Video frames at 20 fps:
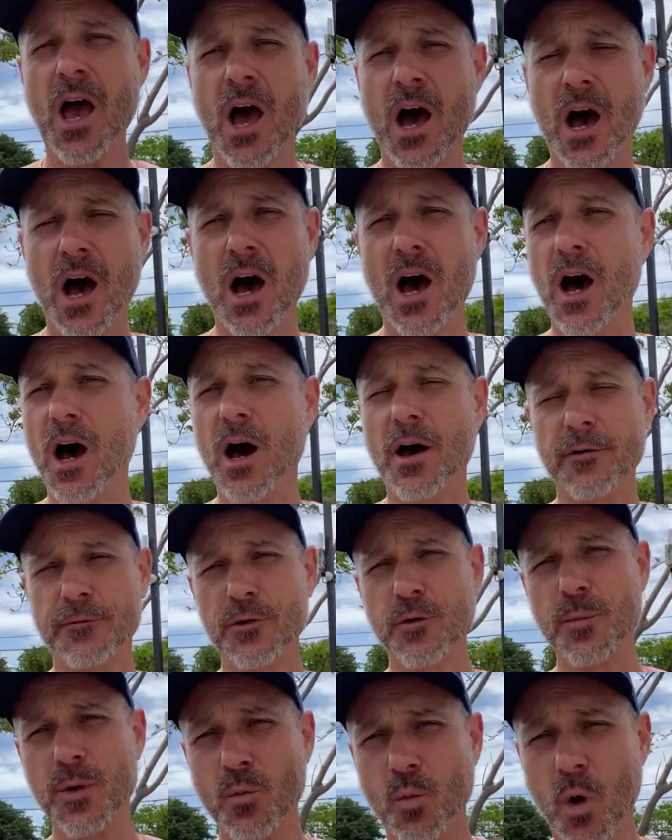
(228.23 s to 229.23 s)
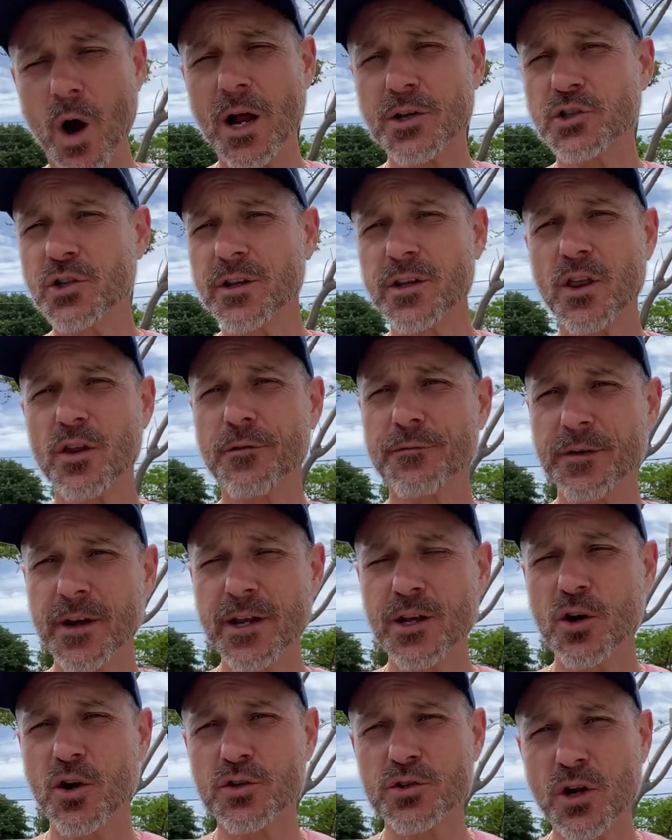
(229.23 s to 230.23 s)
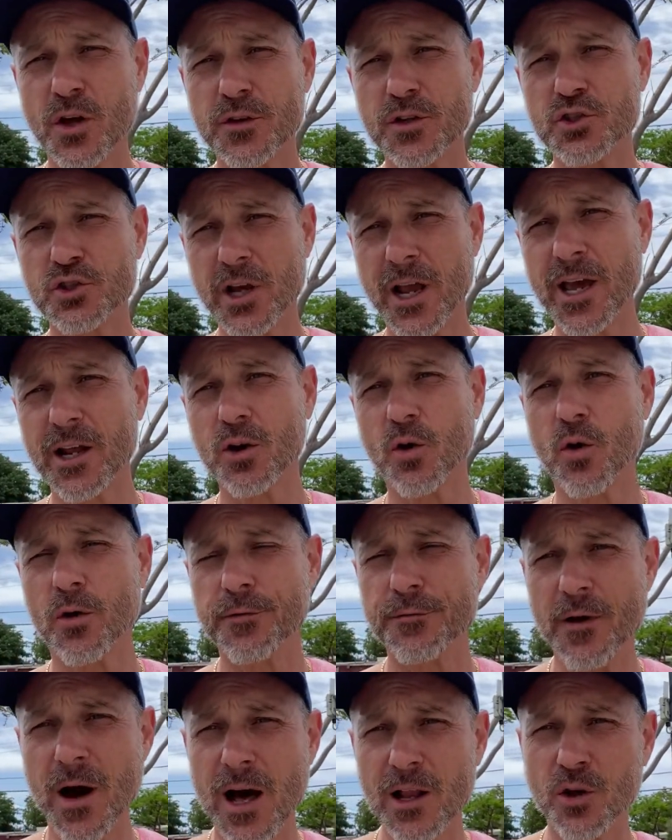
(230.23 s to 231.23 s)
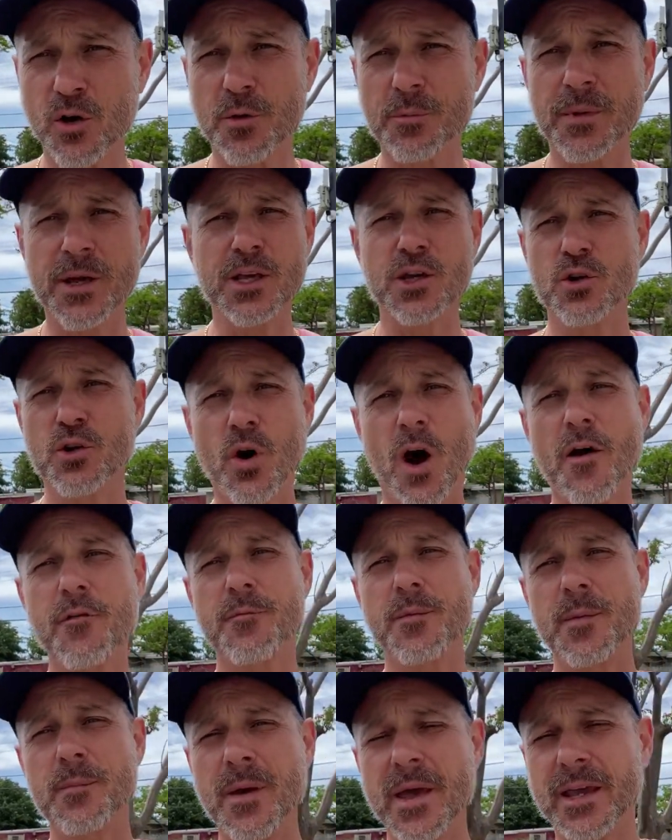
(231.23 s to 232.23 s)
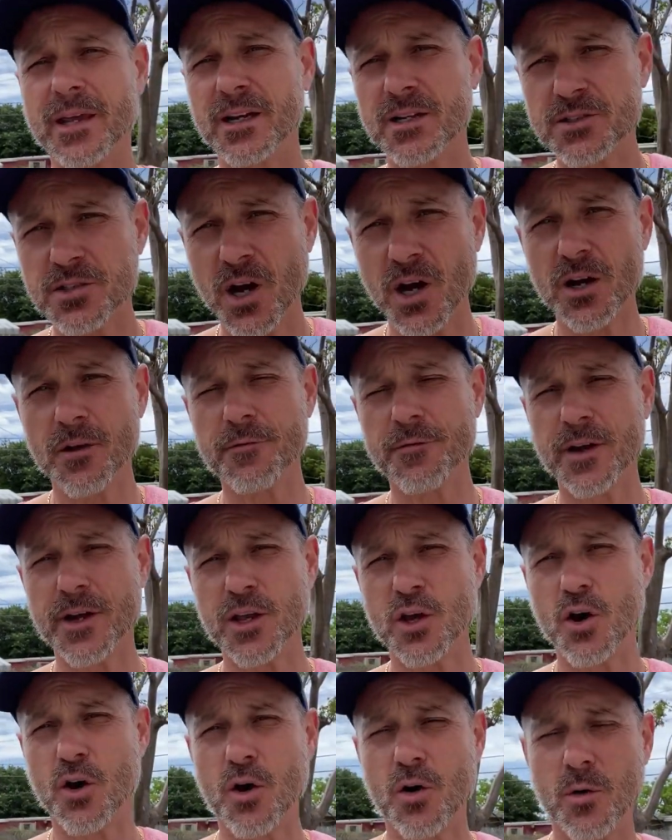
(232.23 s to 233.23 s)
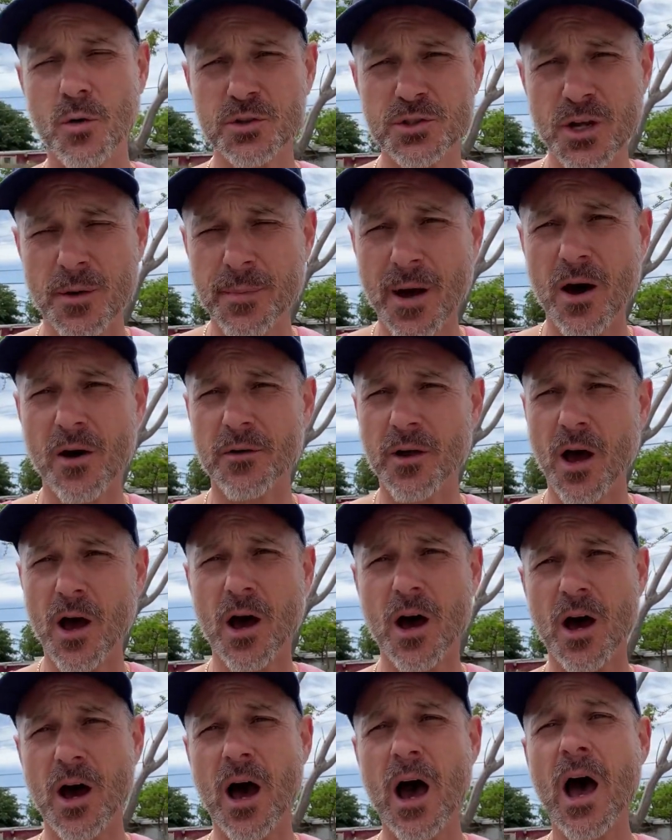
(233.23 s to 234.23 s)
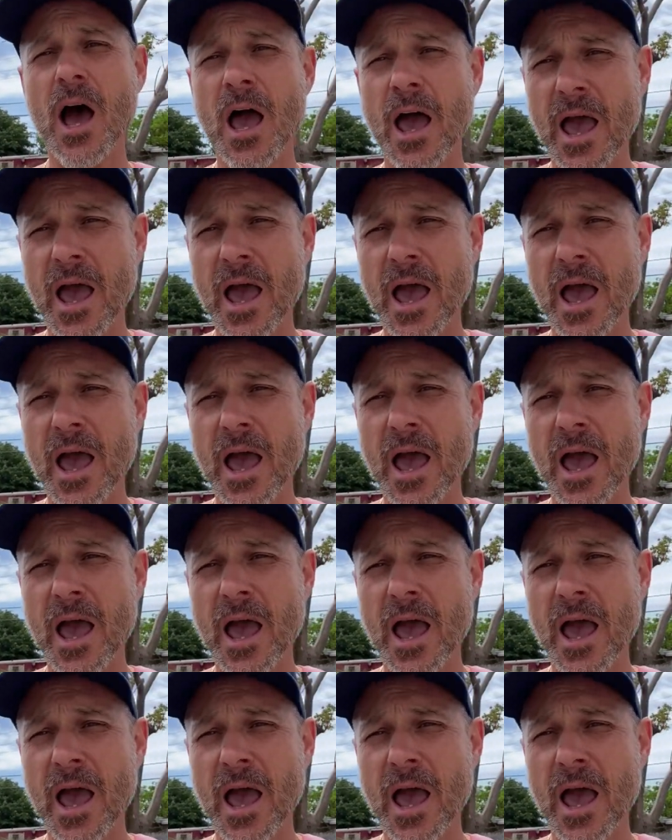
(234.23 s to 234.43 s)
Uh, if you've been watching the other videos on the channel or following me, you know I've been making a ton of videos about uh,